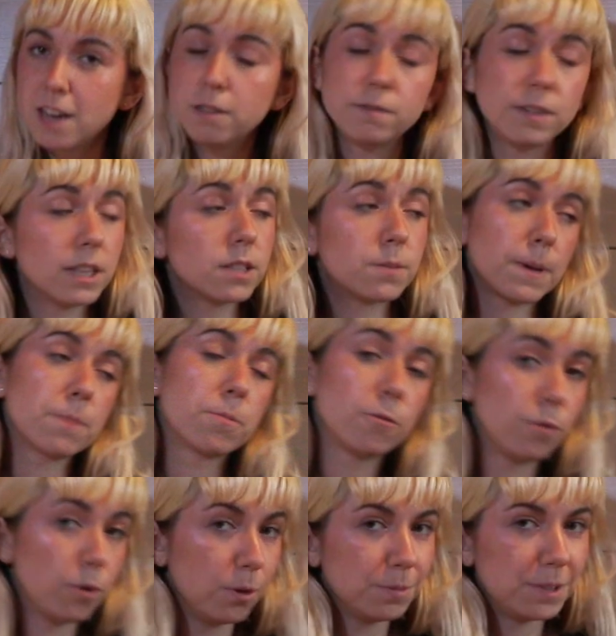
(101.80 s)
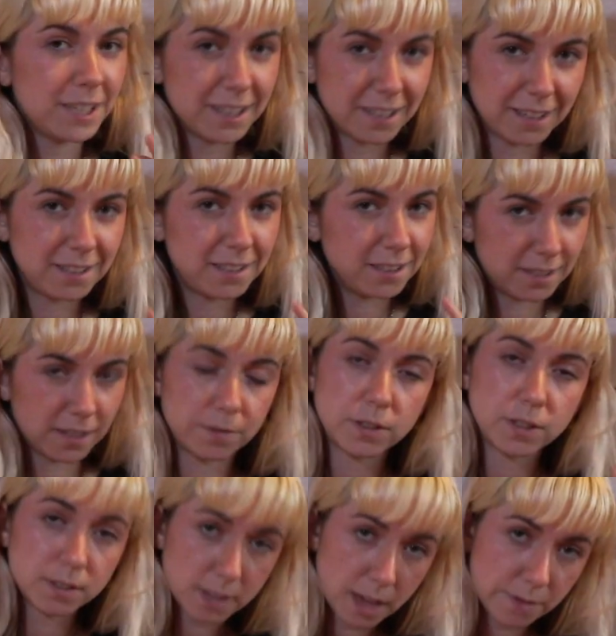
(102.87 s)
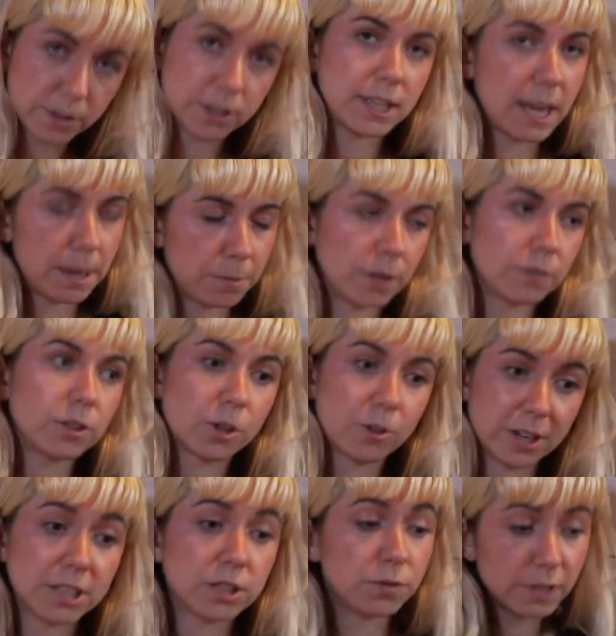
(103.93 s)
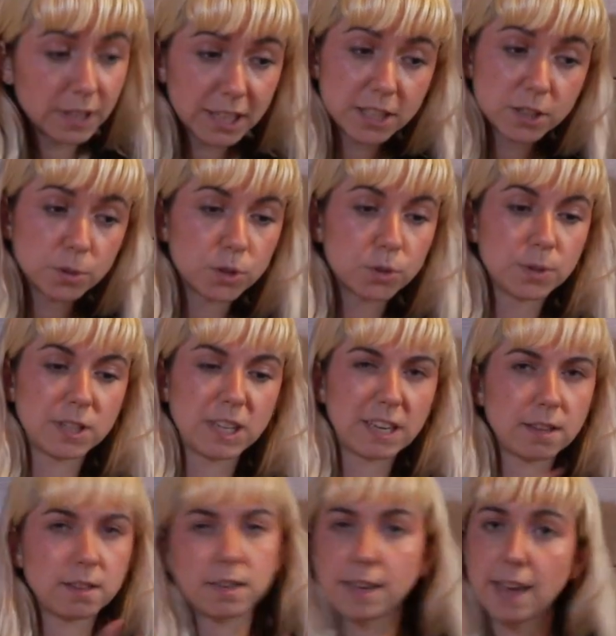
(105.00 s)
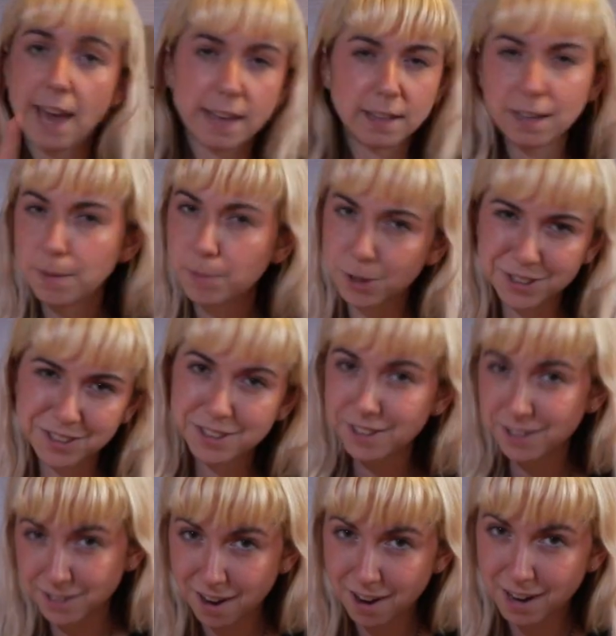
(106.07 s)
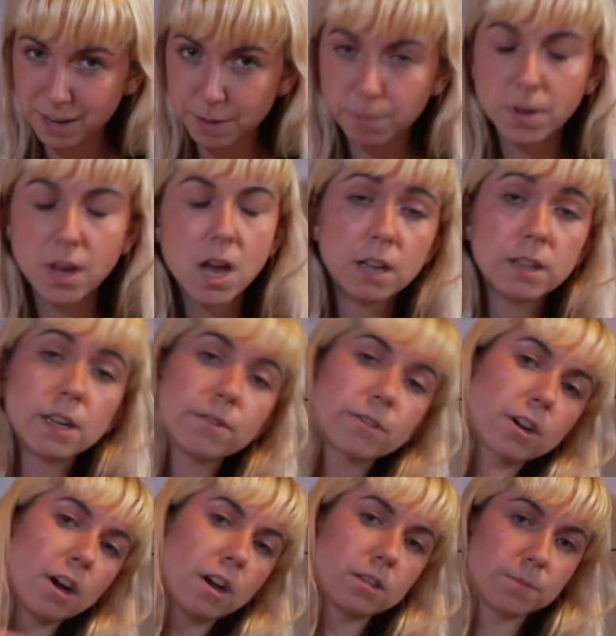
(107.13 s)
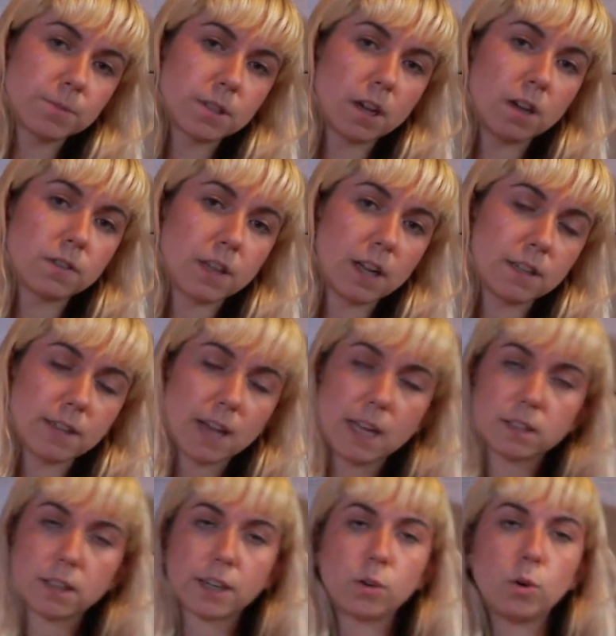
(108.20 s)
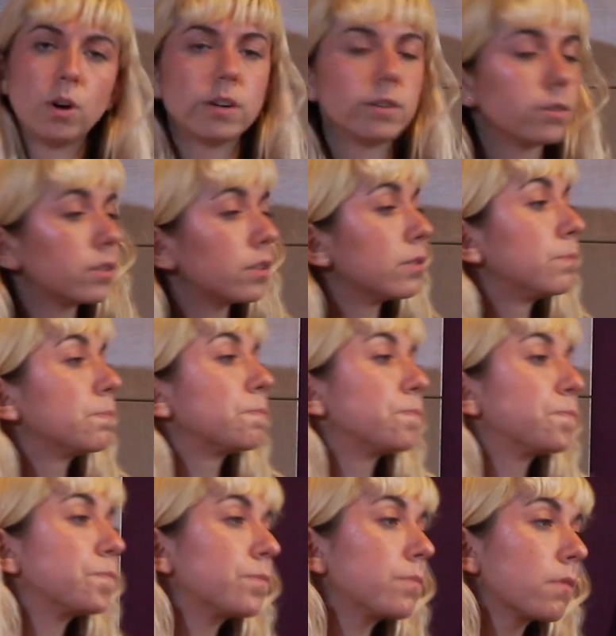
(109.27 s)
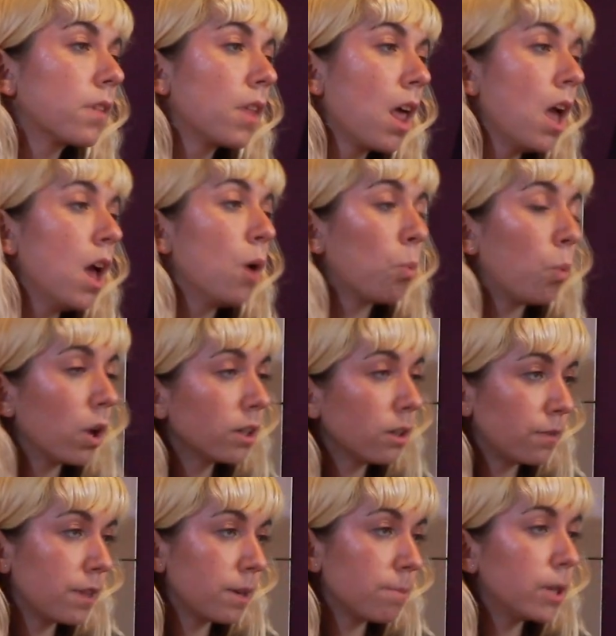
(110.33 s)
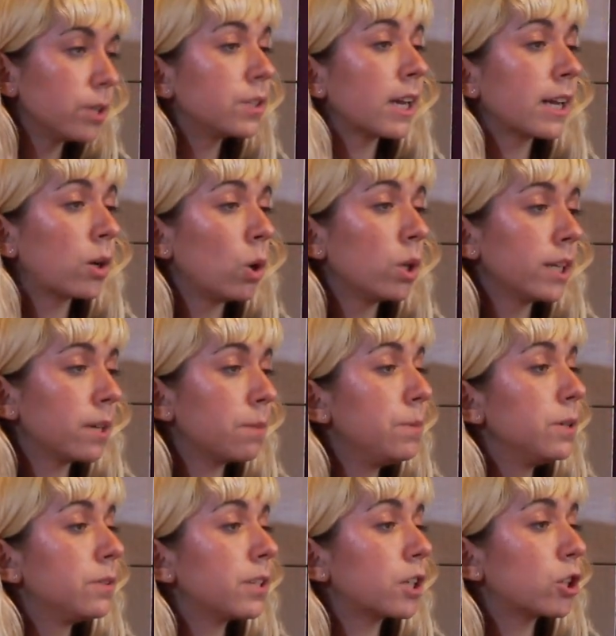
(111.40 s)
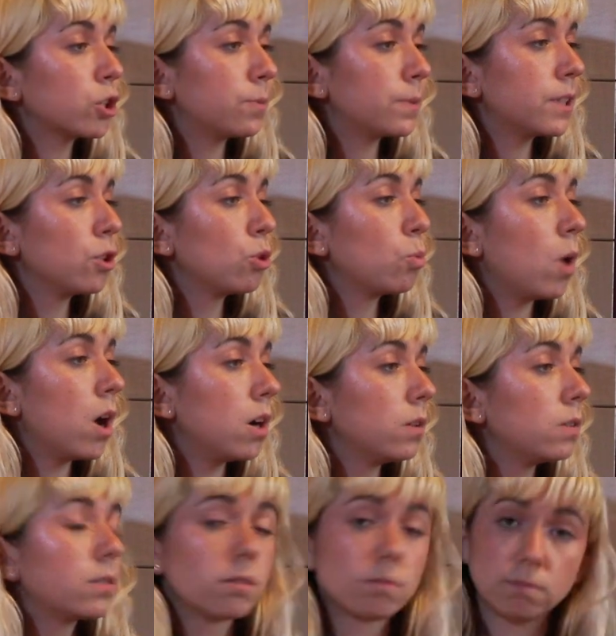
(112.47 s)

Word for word: Village People formed in 1977, named after Greenwich Village, which was like the gay neighbourhood at the time. They regard themselves as, and I quote, one of the most iconic music groups in the world.